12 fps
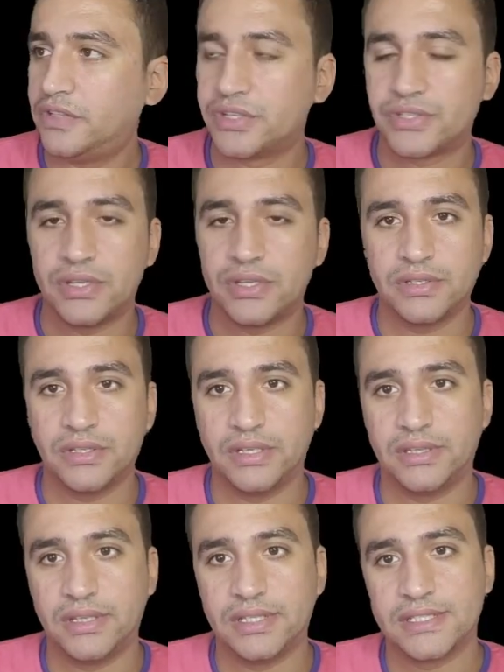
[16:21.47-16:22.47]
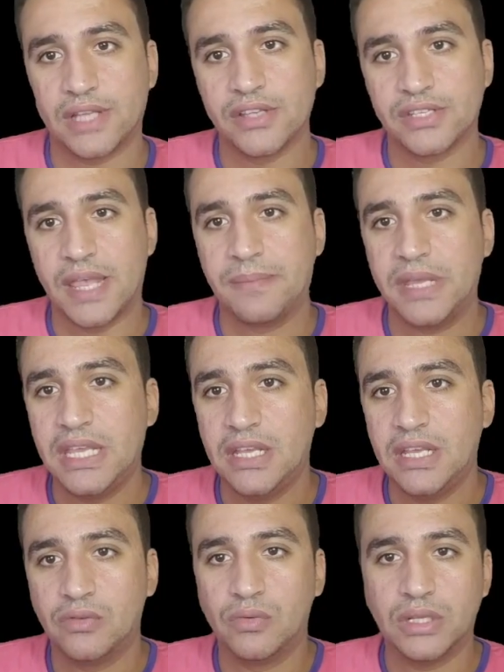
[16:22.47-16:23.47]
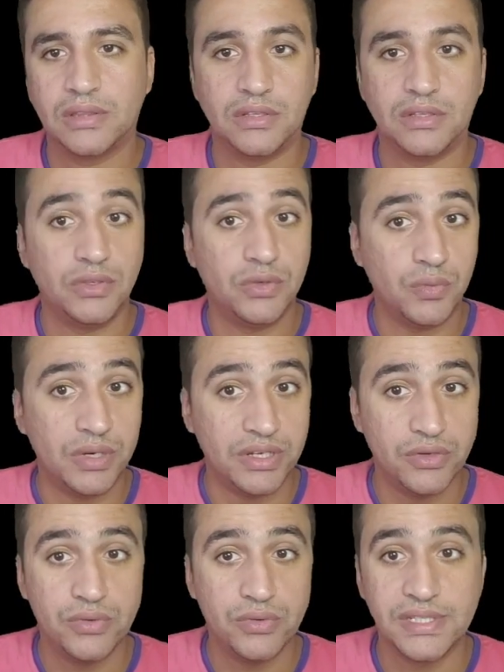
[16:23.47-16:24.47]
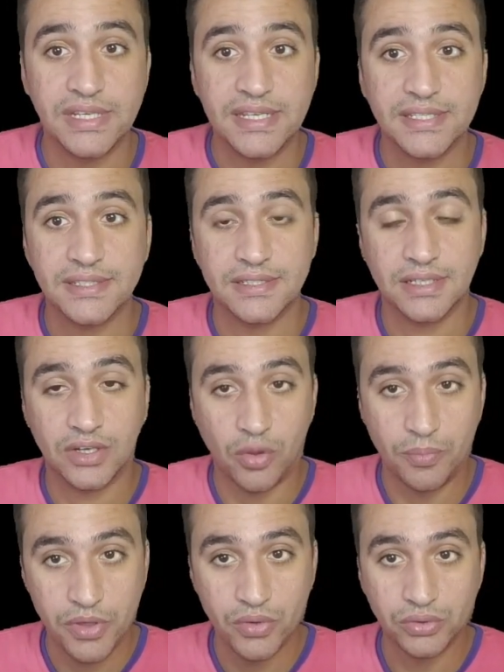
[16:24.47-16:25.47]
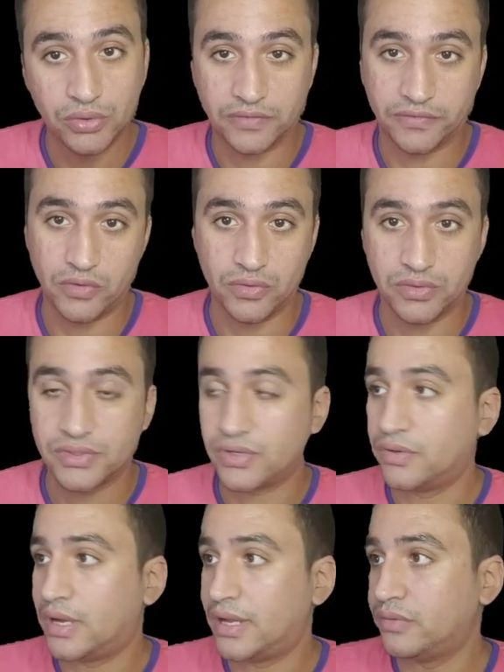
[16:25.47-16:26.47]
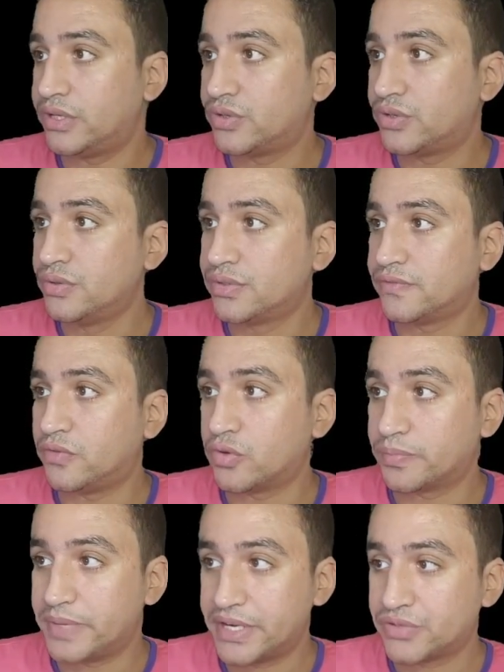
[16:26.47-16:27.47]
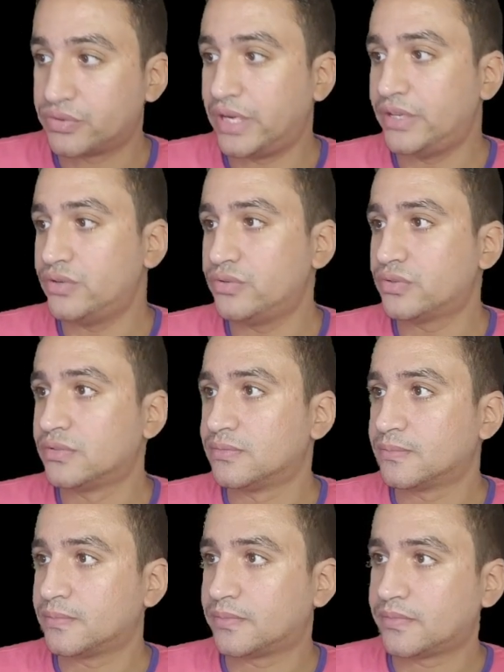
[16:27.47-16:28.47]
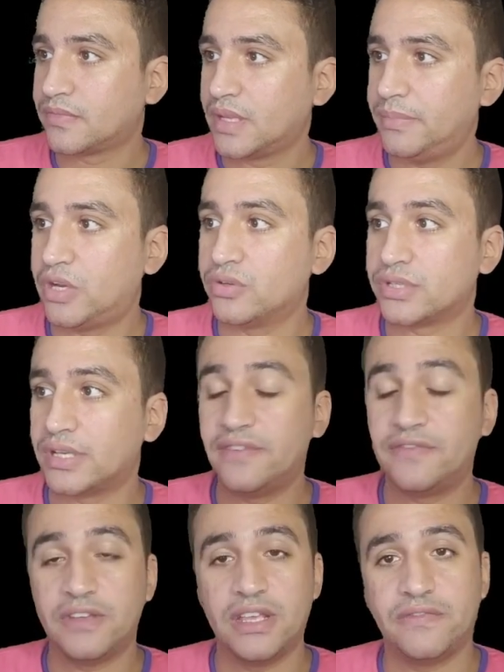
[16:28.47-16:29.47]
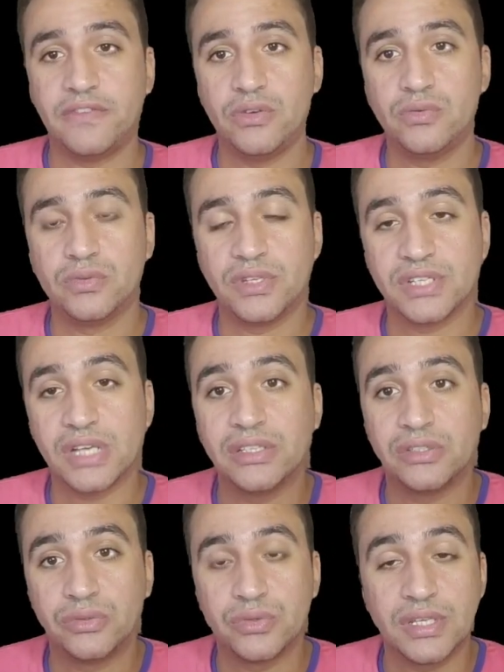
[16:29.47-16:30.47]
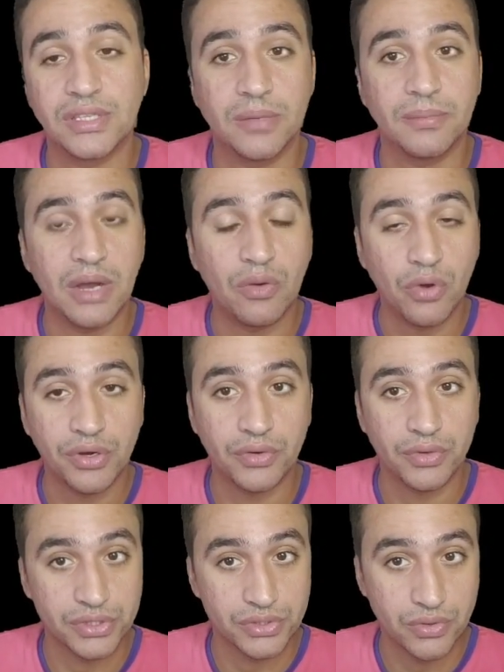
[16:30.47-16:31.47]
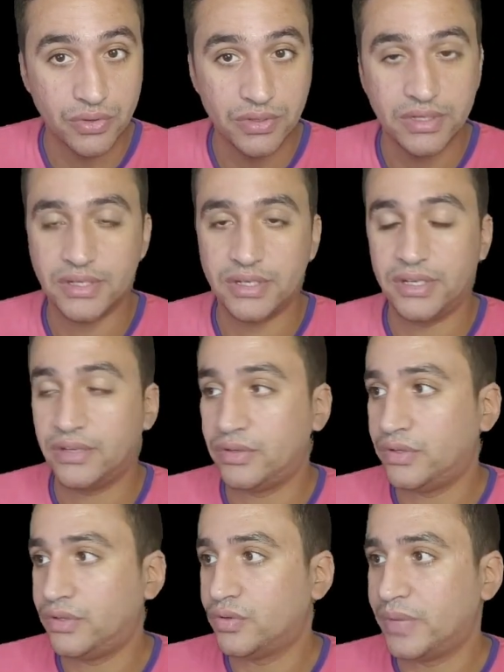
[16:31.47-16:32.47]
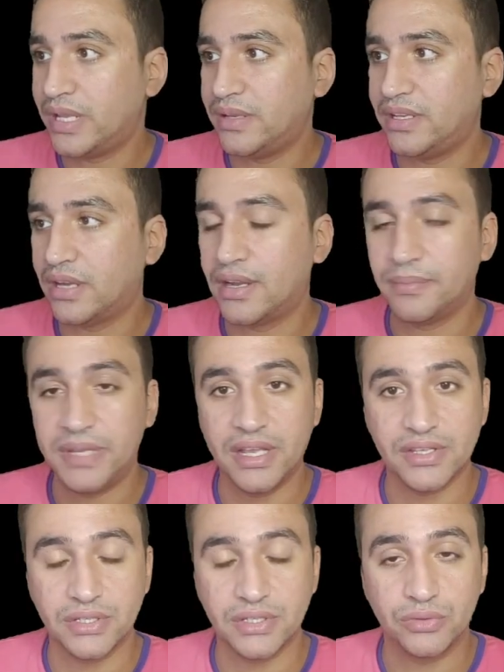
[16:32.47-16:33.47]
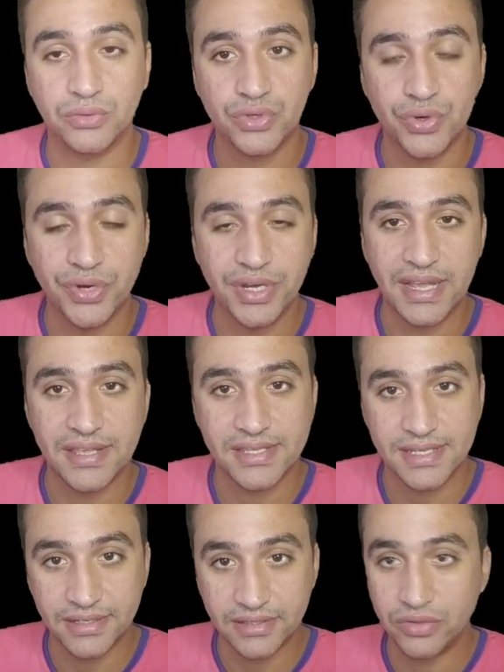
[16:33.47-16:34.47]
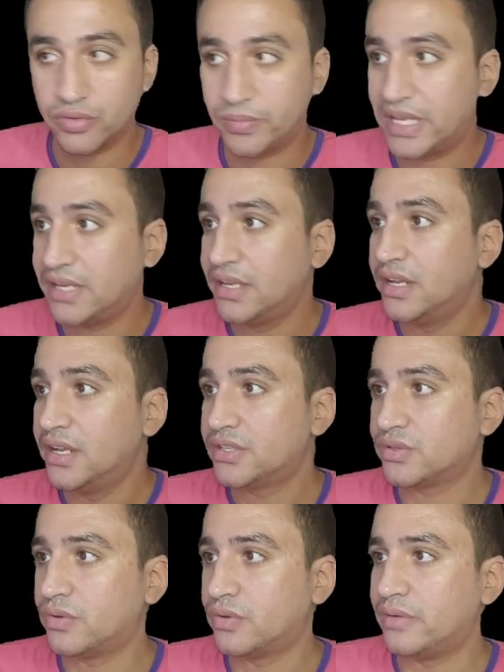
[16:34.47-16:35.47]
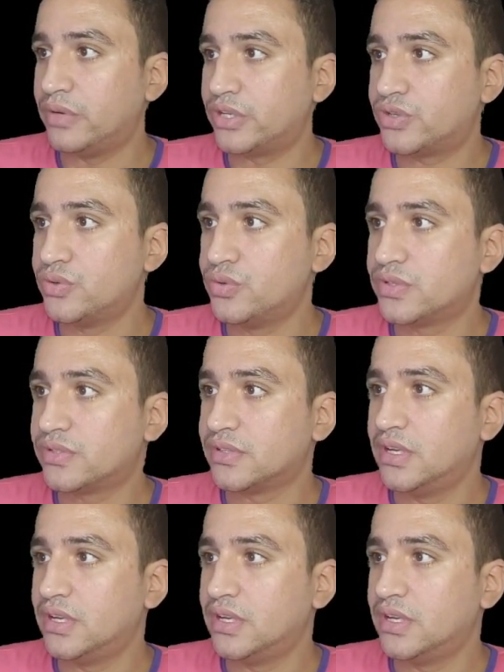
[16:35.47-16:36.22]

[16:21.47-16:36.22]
restart, it is asking me what you will use this computer for. So I will choose for personal use, because if you decided to set up a work or a school, you may be asked to join a certain domain. So I will choose